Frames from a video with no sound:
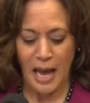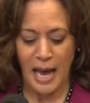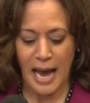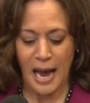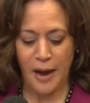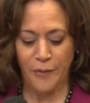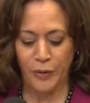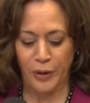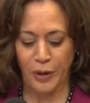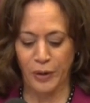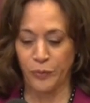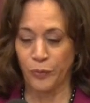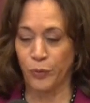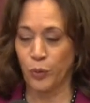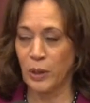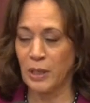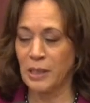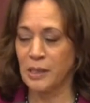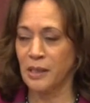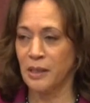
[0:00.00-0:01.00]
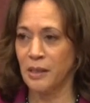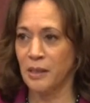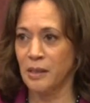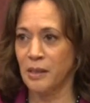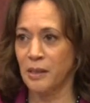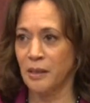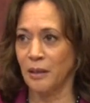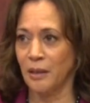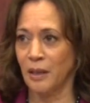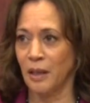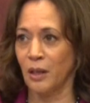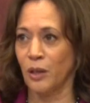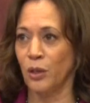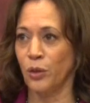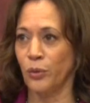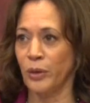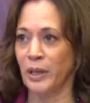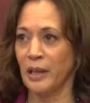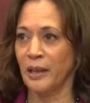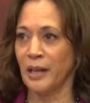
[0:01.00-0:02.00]
African voices,
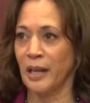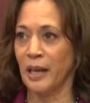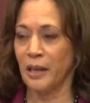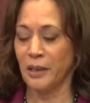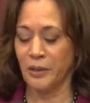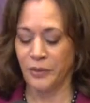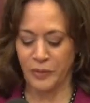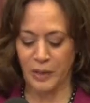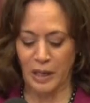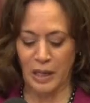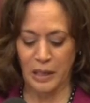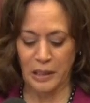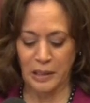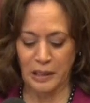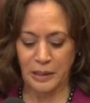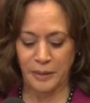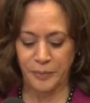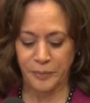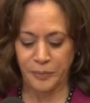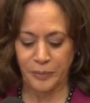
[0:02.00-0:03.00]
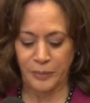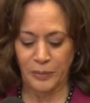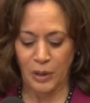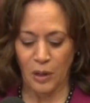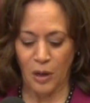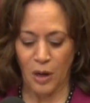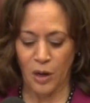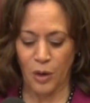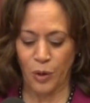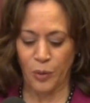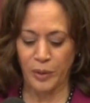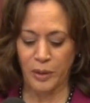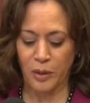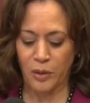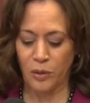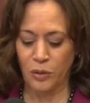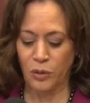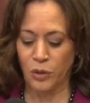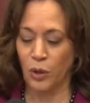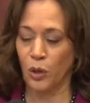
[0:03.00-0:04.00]
including that of Ghana, are
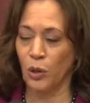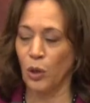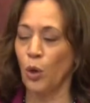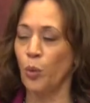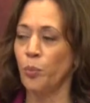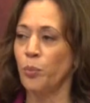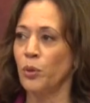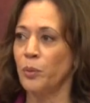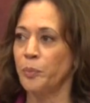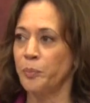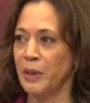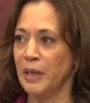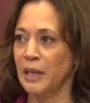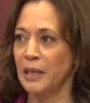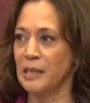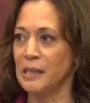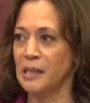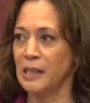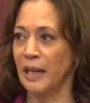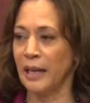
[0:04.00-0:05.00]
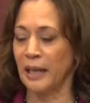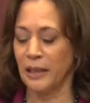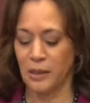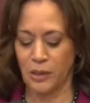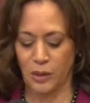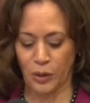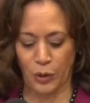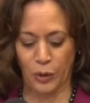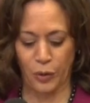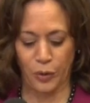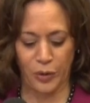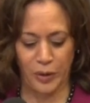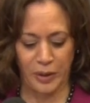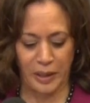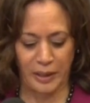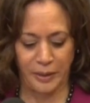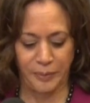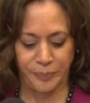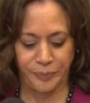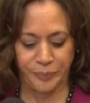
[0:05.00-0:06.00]
critical to global peace and
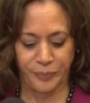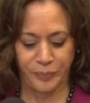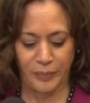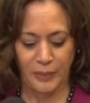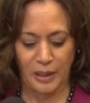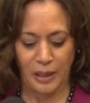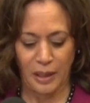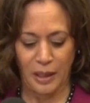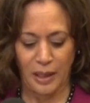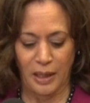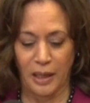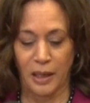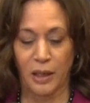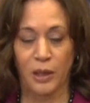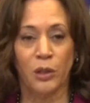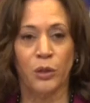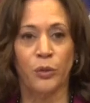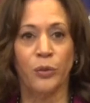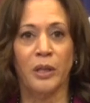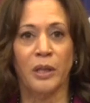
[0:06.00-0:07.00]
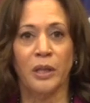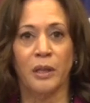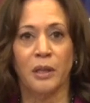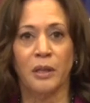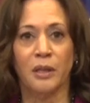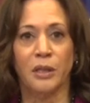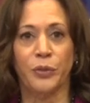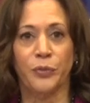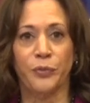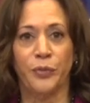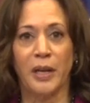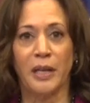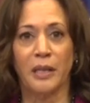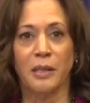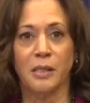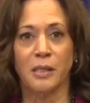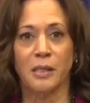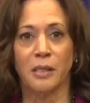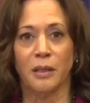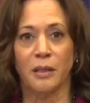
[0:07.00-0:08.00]
security, including the
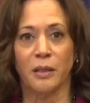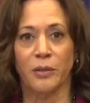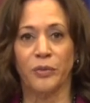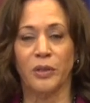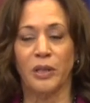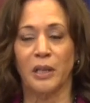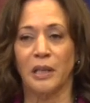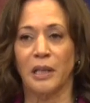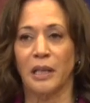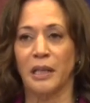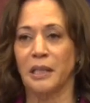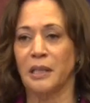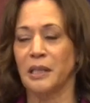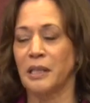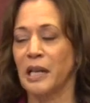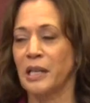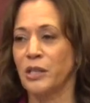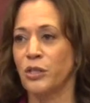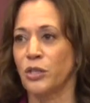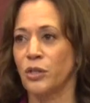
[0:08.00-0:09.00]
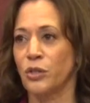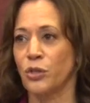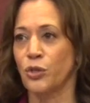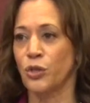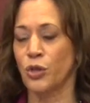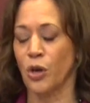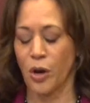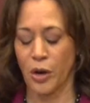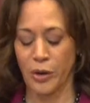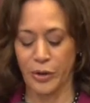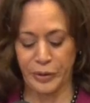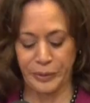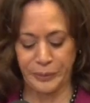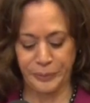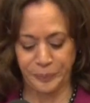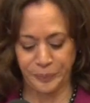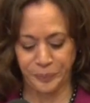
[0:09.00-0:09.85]
defense of the United Nations Charter.